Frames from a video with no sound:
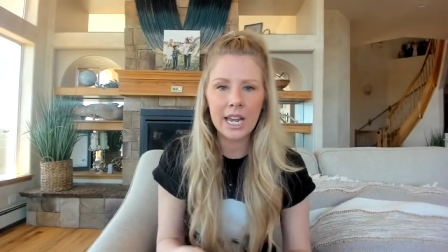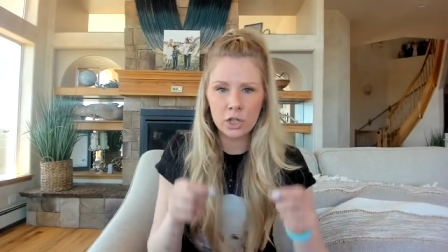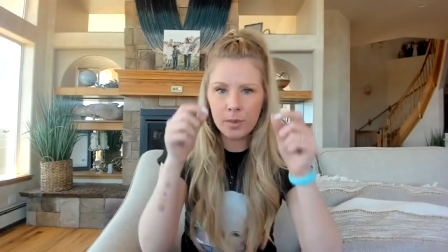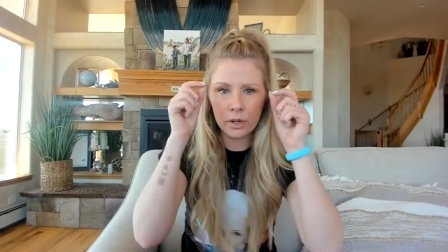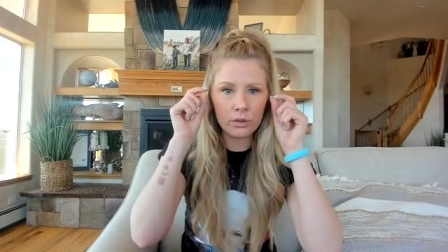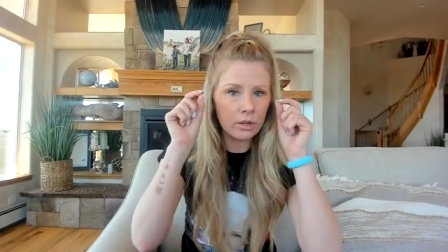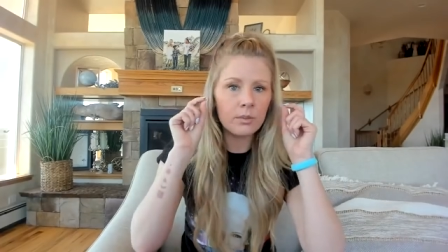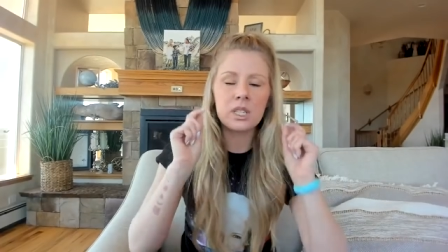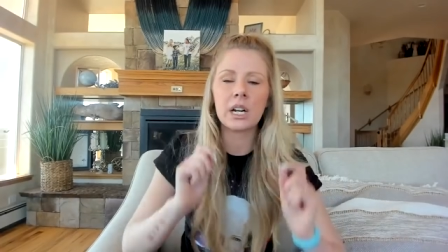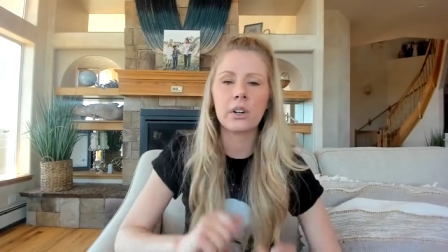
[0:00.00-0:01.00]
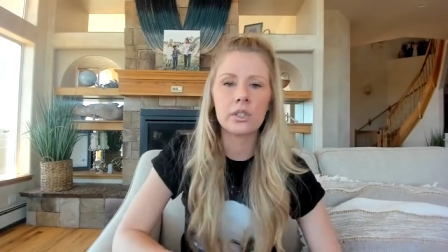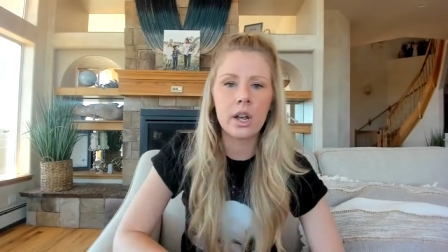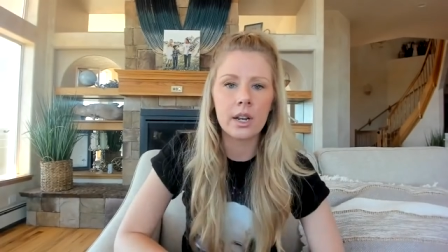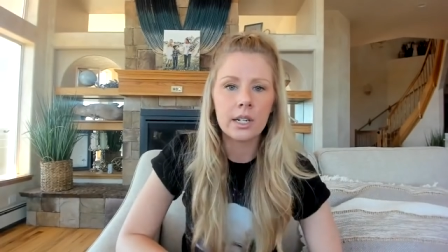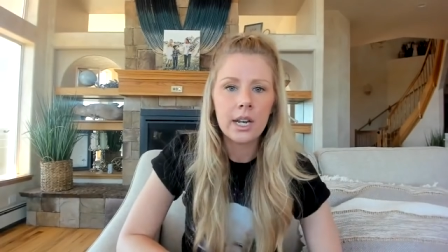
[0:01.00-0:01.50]
You better throw them suckers
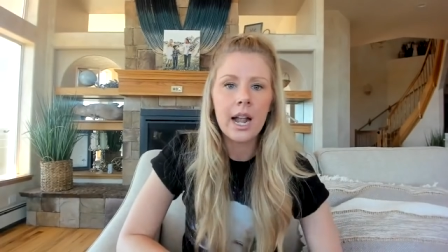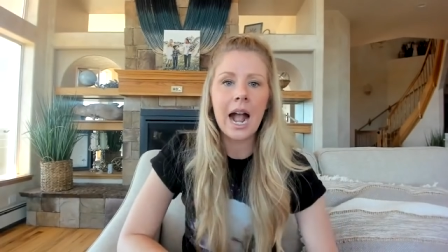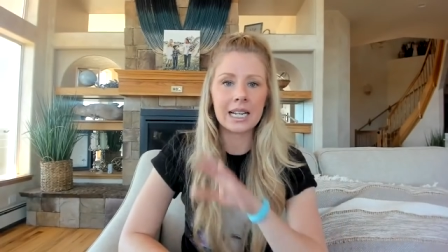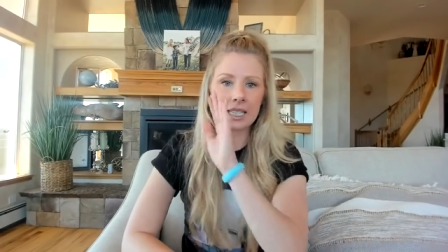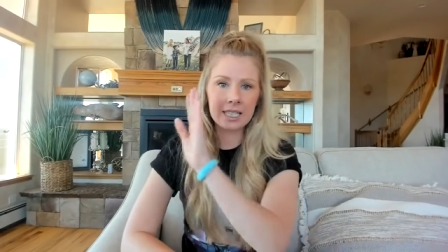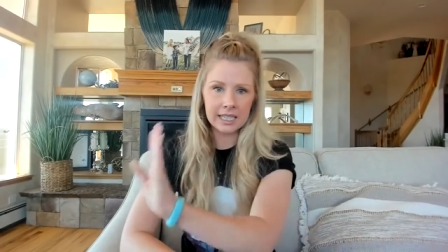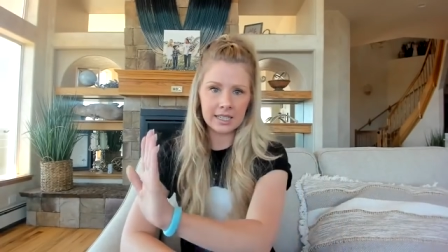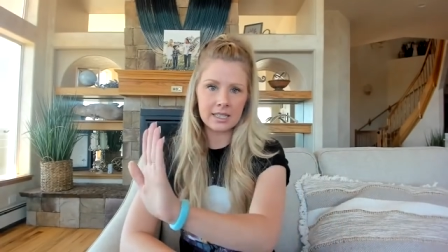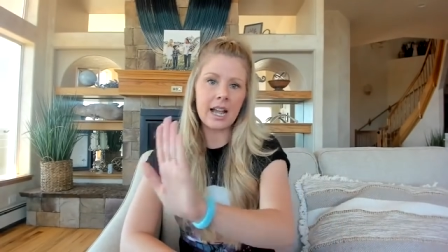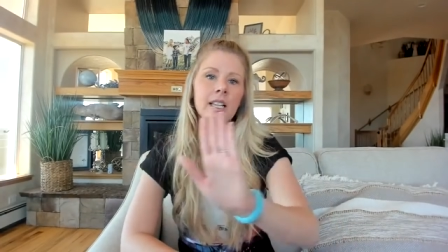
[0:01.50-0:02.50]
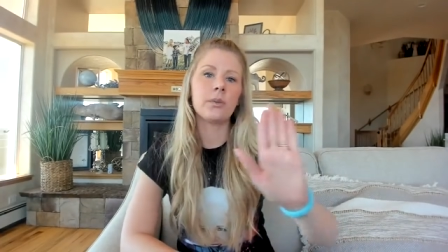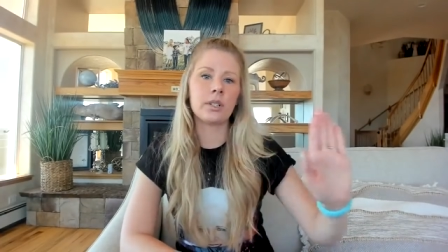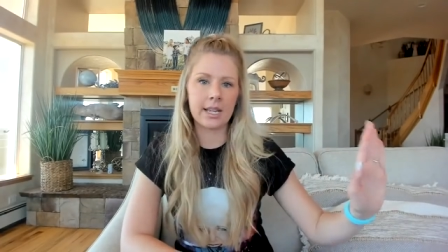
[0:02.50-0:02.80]
on and see exactly what is